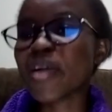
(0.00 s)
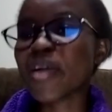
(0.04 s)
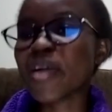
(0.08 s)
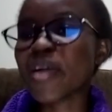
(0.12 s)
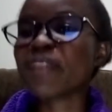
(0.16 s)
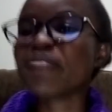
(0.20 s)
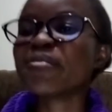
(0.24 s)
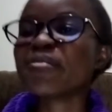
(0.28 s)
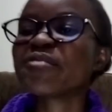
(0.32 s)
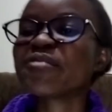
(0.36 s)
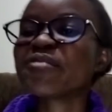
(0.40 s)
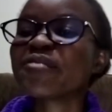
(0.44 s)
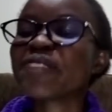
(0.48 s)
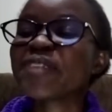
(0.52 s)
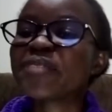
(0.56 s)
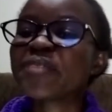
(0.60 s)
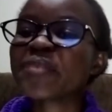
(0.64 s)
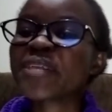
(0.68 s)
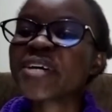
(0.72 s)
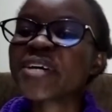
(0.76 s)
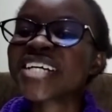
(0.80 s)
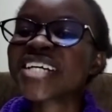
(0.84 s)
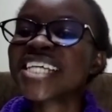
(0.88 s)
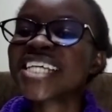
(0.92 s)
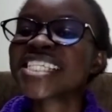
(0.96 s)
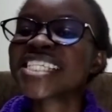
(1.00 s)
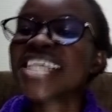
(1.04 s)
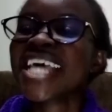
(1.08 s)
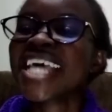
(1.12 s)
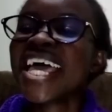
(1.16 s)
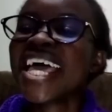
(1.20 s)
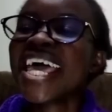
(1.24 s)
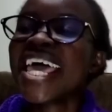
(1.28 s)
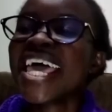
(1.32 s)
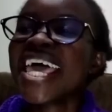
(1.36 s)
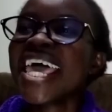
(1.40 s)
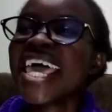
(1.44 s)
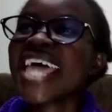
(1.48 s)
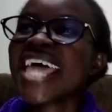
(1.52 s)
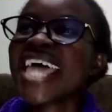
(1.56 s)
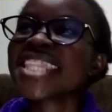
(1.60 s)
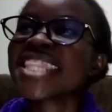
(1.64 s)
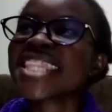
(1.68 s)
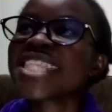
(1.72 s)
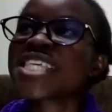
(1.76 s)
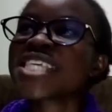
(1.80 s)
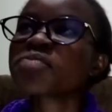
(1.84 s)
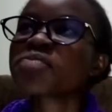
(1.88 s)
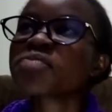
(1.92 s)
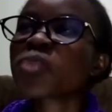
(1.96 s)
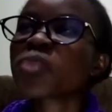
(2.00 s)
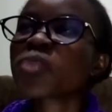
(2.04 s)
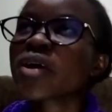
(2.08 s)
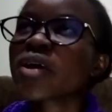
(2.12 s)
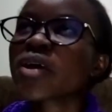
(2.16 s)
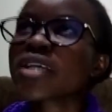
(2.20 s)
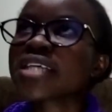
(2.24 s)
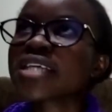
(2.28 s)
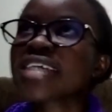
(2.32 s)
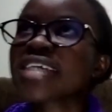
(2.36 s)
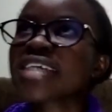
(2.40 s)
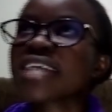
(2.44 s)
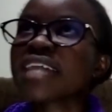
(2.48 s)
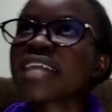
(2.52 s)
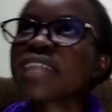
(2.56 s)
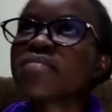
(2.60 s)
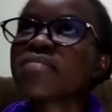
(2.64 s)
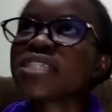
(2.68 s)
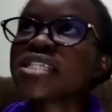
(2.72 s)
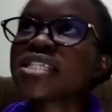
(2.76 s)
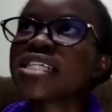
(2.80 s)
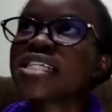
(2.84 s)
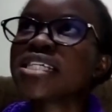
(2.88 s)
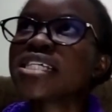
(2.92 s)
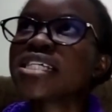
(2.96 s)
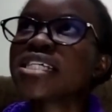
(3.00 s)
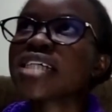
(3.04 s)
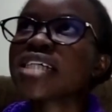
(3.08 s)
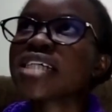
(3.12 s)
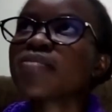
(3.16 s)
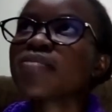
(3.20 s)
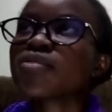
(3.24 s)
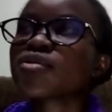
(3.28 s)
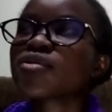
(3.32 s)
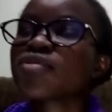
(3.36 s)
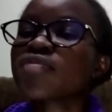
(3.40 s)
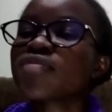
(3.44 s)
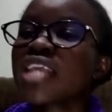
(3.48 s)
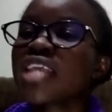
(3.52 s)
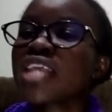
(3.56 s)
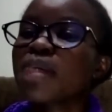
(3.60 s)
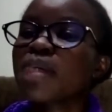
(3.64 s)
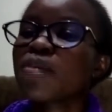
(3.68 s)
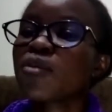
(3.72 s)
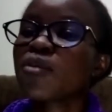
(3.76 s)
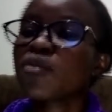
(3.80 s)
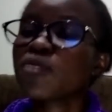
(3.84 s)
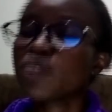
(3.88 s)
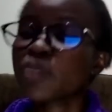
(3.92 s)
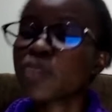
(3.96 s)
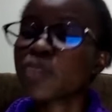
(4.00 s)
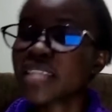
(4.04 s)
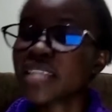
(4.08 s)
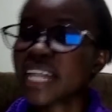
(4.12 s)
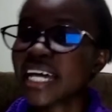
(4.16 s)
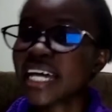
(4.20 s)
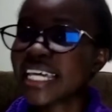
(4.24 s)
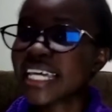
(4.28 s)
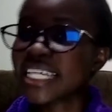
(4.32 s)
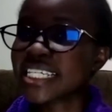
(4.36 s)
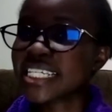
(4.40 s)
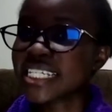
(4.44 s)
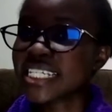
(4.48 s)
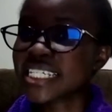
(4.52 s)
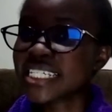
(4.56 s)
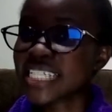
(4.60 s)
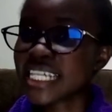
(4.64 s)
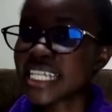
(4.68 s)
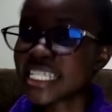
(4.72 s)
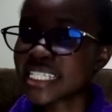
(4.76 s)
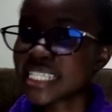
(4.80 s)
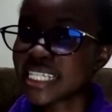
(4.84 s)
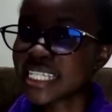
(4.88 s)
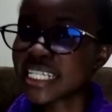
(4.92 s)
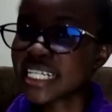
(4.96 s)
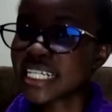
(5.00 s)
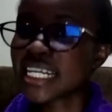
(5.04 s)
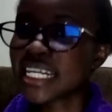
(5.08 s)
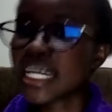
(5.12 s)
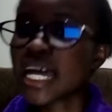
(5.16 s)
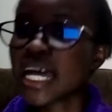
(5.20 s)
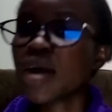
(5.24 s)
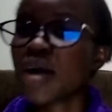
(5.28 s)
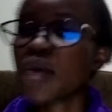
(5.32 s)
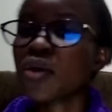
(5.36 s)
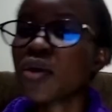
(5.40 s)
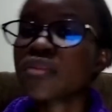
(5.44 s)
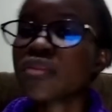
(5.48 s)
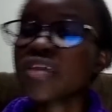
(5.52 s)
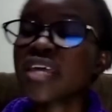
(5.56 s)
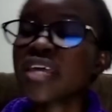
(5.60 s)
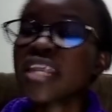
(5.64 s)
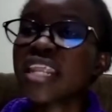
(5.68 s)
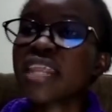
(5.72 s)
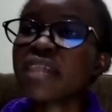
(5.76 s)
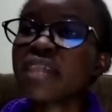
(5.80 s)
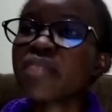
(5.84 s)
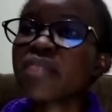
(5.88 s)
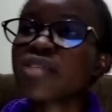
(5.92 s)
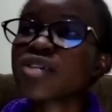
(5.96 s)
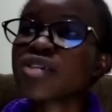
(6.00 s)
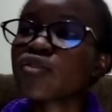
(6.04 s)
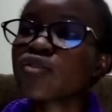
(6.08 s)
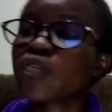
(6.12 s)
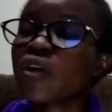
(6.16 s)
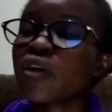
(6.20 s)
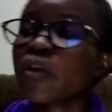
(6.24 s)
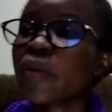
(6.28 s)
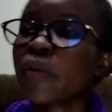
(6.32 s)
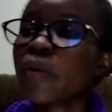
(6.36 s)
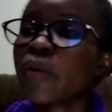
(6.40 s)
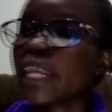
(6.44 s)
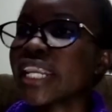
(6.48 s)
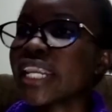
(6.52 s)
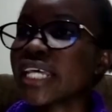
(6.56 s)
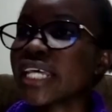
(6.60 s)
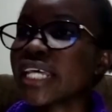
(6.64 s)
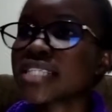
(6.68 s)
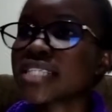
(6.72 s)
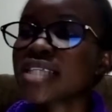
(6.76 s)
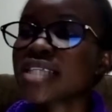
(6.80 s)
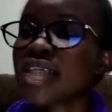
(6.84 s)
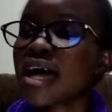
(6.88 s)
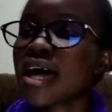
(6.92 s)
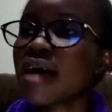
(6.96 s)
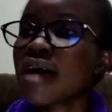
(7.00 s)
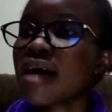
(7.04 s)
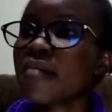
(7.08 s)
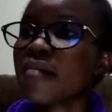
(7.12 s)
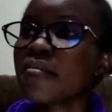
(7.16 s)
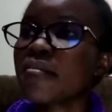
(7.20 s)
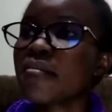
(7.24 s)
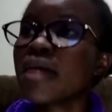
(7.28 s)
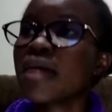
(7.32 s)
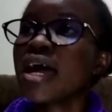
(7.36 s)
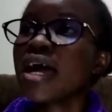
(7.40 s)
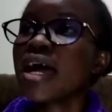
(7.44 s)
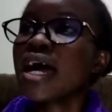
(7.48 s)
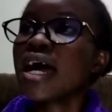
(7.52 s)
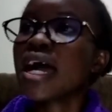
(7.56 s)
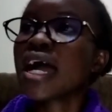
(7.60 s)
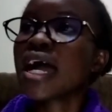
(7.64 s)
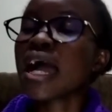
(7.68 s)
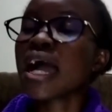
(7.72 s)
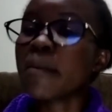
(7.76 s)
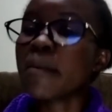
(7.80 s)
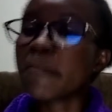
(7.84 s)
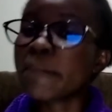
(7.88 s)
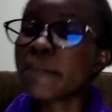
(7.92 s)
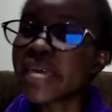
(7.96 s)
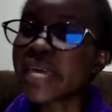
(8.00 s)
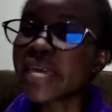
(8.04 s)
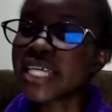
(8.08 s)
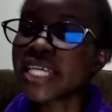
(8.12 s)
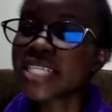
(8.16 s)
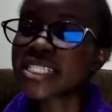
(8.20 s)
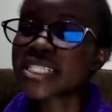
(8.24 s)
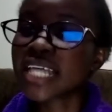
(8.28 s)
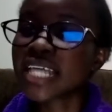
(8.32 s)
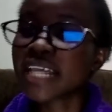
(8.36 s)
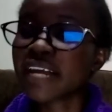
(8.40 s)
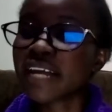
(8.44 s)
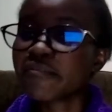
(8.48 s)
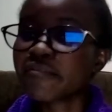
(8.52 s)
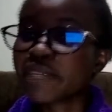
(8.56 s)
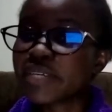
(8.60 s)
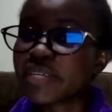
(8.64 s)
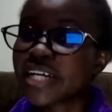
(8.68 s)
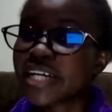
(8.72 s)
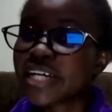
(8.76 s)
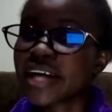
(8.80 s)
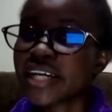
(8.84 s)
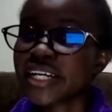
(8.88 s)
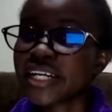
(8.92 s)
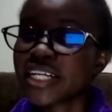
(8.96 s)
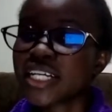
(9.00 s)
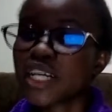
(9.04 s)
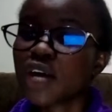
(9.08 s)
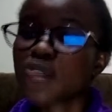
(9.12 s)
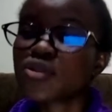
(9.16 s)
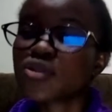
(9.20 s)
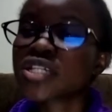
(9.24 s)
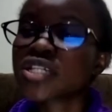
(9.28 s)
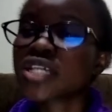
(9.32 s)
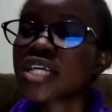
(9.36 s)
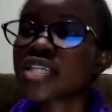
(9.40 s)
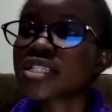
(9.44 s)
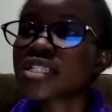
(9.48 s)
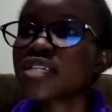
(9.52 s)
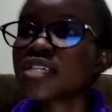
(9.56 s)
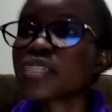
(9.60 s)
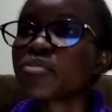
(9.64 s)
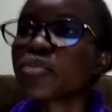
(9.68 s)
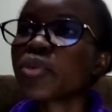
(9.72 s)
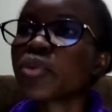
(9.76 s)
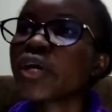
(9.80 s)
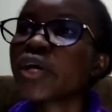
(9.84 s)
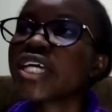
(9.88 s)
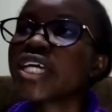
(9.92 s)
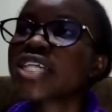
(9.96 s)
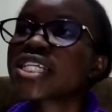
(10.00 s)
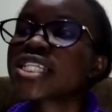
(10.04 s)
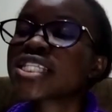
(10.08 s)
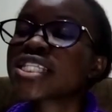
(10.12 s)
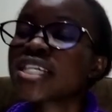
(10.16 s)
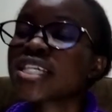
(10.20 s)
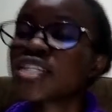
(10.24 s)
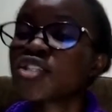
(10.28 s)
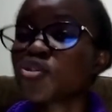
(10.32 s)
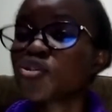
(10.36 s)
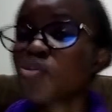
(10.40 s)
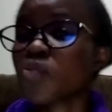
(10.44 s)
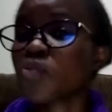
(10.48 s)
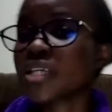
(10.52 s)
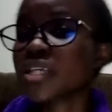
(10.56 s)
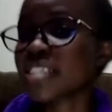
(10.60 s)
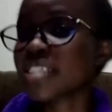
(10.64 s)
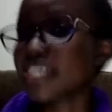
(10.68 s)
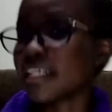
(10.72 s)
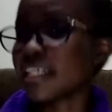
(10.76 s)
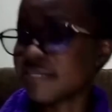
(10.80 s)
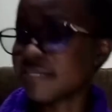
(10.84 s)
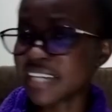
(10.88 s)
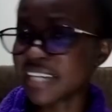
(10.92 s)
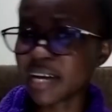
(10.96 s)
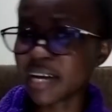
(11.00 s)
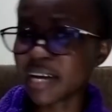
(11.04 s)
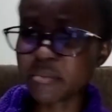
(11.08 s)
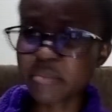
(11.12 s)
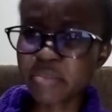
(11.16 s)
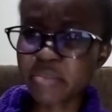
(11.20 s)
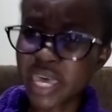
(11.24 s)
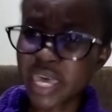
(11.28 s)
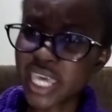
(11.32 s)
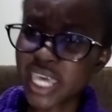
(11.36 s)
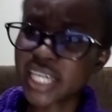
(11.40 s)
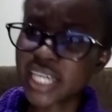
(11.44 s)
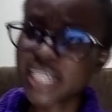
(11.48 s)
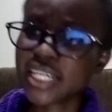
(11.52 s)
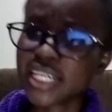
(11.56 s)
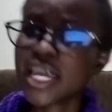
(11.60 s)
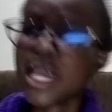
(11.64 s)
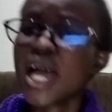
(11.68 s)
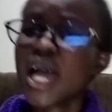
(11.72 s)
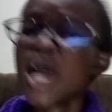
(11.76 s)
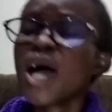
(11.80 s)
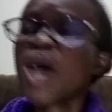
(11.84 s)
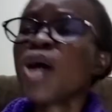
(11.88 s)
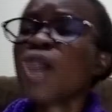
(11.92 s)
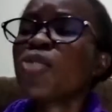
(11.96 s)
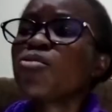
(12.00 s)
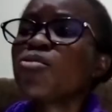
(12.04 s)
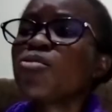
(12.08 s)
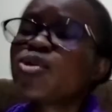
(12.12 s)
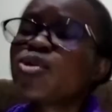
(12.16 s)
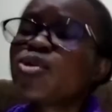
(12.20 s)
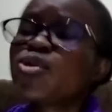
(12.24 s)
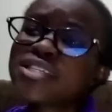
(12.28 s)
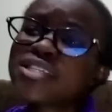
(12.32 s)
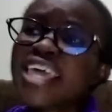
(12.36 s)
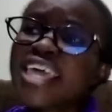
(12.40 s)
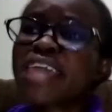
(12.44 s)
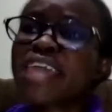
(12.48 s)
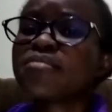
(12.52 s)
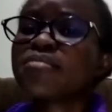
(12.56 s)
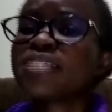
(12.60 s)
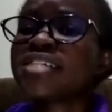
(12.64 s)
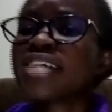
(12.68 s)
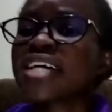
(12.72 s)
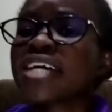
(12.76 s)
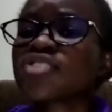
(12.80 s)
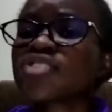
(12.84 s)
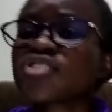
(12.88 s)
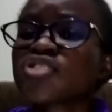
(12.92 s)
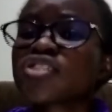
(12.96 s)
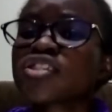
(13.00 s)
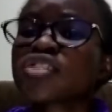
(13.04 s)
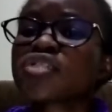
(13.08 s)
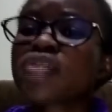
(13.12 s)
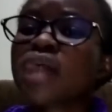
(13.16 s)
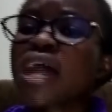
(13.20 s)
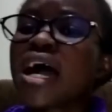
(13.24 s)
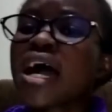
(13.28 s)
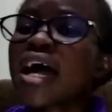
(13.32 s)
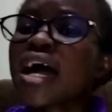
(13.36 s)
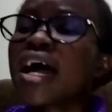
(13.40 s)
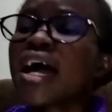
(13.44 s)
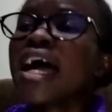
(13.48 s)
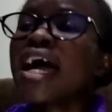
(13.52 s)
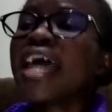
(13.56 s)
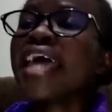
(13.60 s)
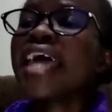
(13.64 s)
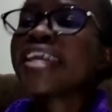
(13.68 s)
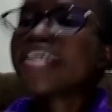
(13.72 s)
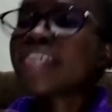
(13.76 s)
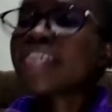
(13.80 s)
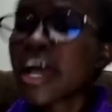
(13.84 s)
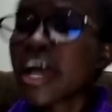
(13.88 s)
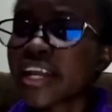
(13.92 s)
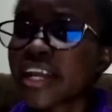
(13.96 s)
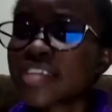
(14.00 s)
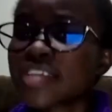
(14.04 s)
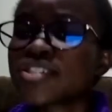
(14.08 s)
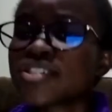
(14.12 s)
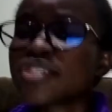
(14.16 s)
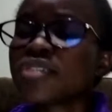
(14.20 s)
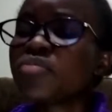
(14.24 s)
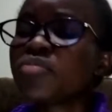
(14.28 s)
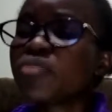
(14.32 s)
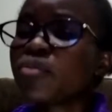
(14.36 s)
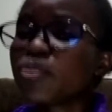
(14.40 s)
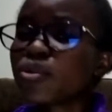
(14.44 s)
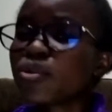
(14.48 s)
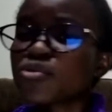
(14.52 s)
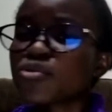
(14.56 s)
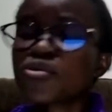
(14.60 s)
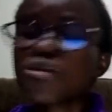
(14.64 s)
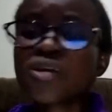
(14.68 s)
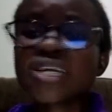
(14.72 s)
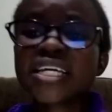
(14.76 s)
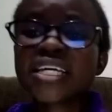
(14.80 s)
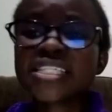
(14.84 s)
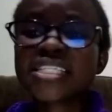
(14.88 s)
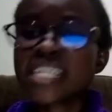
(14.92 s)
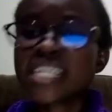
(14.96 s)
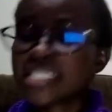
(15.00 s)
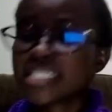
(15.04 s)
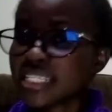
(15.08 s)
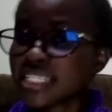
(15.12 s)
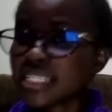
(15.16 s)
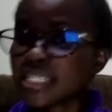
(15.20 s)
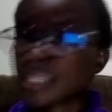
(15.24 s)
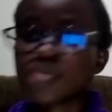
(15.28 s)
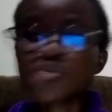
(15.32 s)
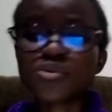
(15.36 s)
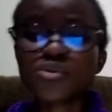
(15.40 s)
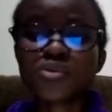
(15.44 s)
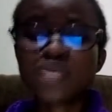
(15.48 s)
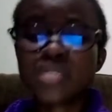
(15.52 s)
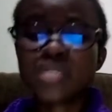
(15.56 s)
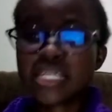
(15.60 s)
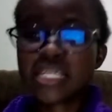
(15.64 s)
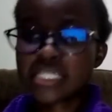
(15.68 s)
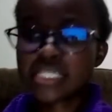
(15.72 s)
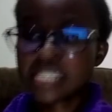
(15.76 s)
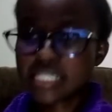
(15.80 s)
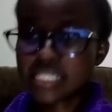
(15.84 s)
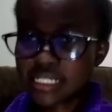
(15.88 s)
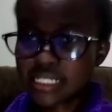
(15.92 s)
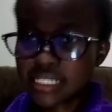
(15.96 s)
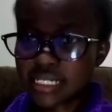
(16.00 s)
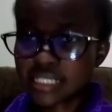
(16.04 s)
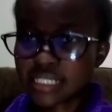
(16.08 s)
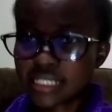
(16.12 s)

are moving, we made progress. And this progress can be seen in terms of the number of people that are getting tested now, There are numbers of awareness um, campaigns that have been carried out, chasing points, the Chukua selfie campaign, which was aimed at just uh, encouraging people to go get tested and to know their status.